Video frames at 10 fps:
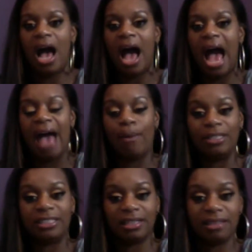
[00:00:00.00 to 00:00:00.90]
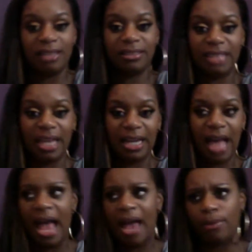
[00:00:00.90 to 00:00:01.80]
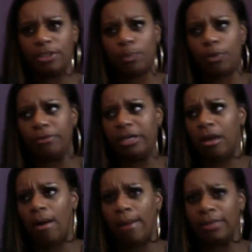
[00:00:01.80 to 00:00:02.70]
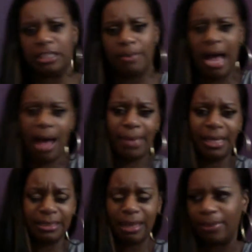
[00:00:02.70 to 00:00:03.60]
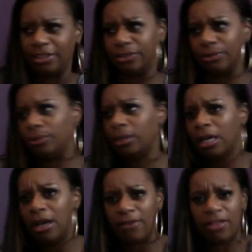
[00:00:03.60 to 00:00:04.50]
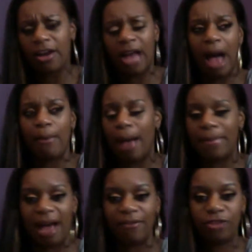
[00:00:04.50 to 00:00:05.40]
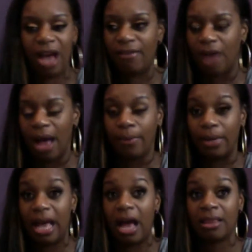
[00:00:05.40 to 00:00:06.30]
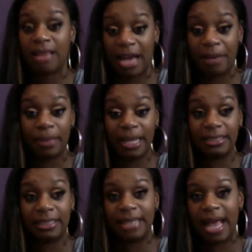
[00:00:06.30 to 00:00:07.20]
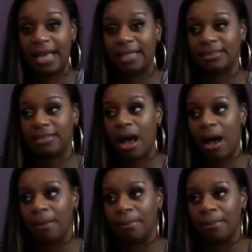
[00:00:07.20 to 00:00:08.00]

I went to London, I went to Puerto Rico, I went to the Bahamas, I went to Florida. I mean, I've traveled, I went a lot of places, and I